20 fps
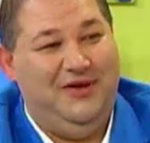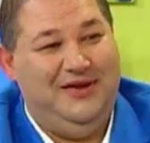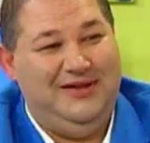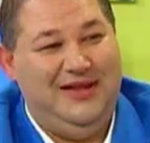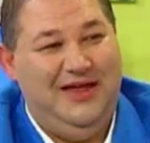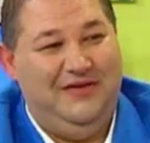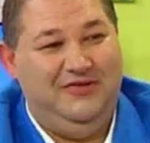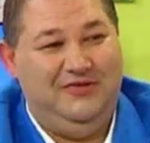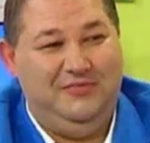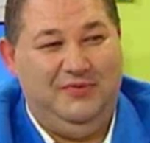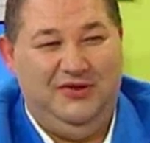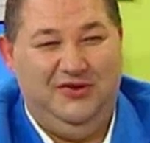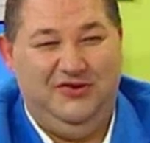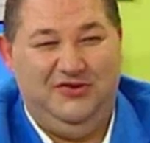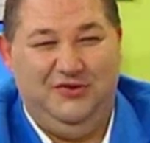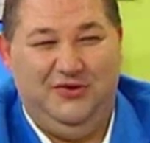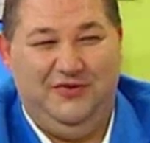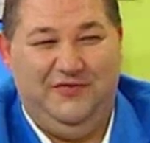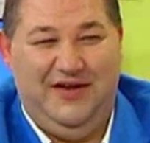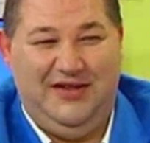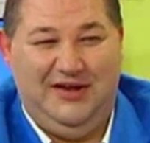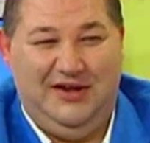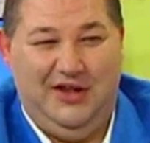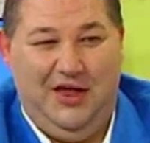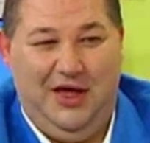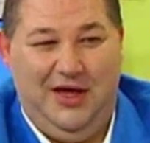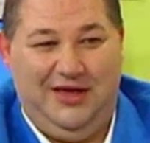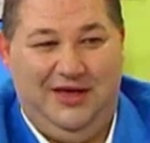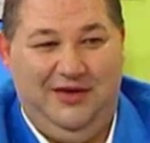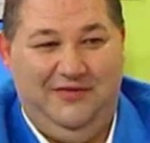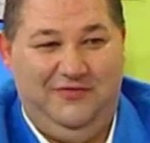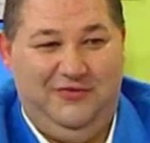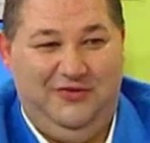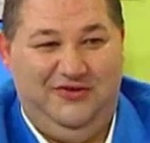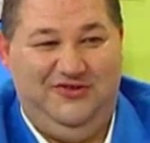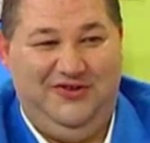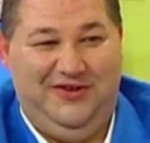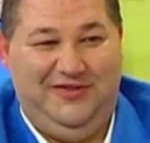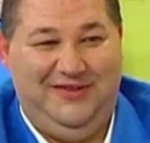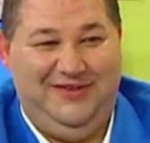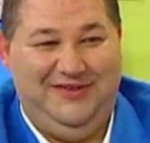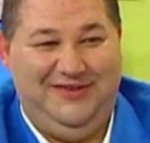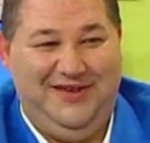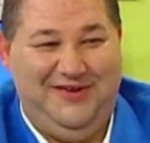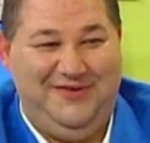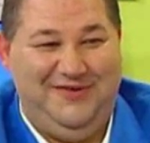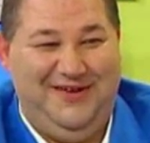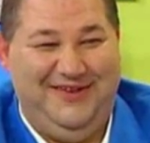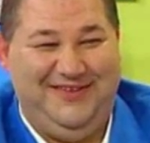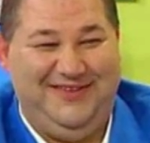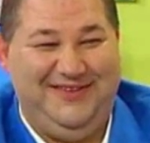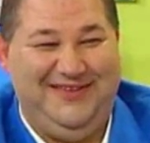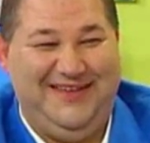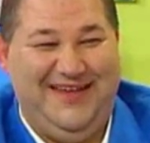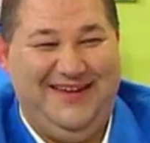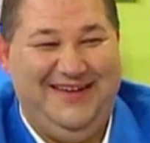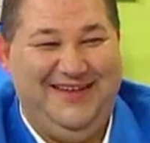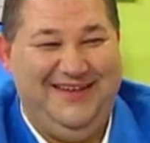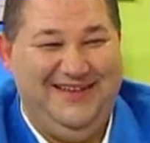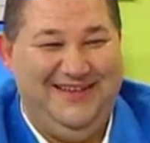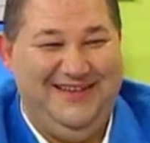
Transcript: weren't lovers, but you sort of had a liking for each other. Is that right, Susannah?